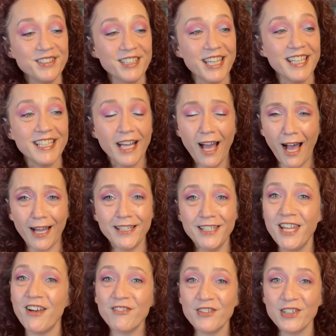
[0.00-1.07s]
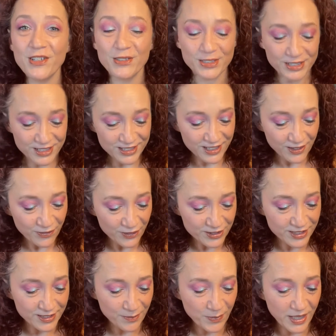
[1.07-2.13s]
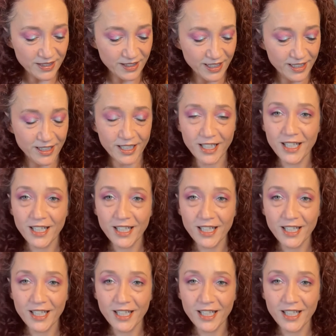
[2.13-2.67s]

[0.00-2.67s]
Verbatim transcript: Like, I never noticed a difference in my, like,